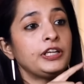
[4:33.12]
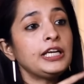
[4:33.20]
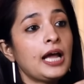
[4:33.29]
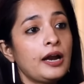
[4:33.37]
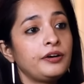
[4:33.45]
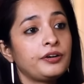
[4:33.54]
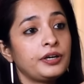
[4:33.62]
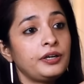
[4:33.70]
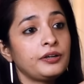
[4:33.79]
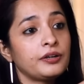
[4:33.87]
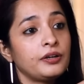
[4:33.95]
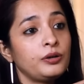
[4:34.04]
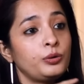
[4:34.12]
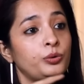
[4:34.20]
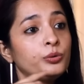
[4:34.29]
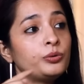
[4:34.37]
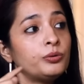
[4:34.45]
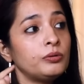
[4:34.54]
1500
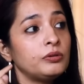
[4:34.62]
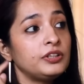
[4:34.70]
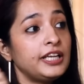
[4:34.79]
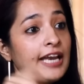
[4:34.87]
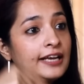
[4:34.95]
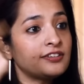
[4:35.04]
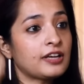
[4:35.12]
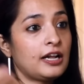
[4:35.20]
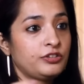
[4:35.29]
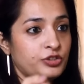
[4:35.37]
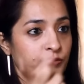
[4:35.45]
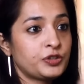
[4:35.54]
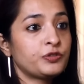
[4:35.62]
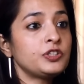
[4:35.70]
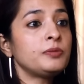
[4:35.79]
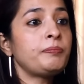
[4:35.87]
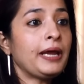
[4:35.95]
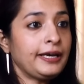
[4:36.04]
to the next culture which
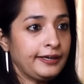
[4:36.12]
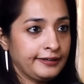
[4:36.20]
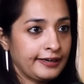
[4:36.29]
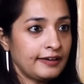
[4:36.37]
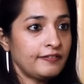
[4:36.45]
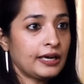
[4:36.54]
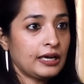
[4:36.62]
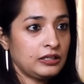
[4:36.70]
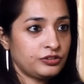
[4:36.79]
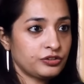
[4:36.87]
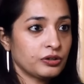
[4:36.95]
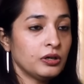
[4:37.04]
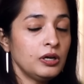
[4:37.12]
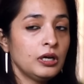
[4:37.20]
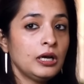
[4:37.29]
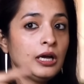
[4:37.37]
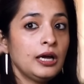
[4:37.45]
was a painted grey ware culture